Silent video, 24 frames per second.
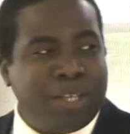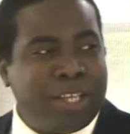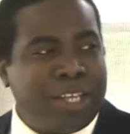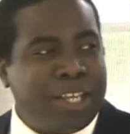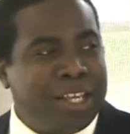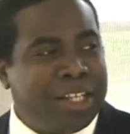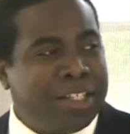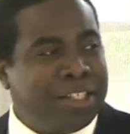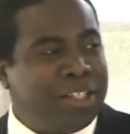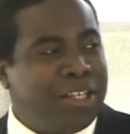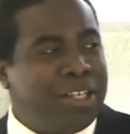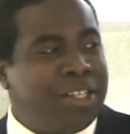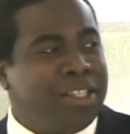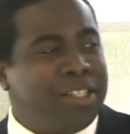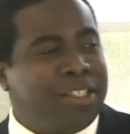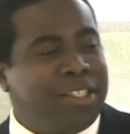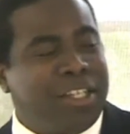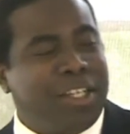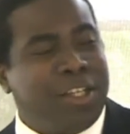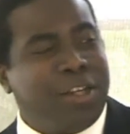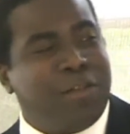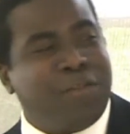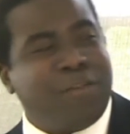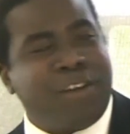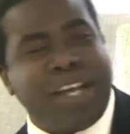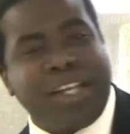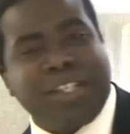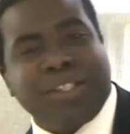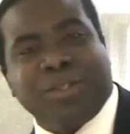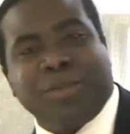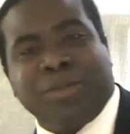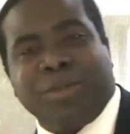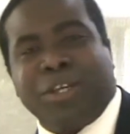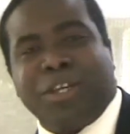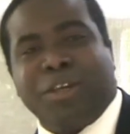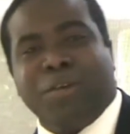the kids on the Teen
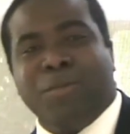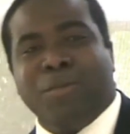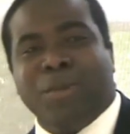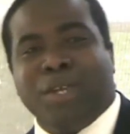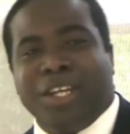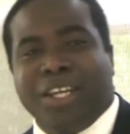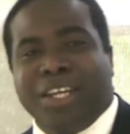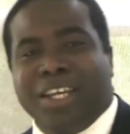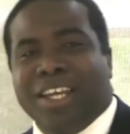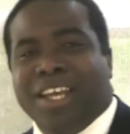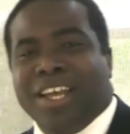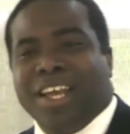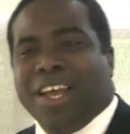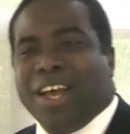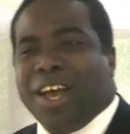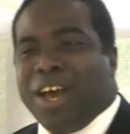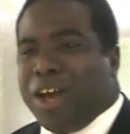Advisory Committee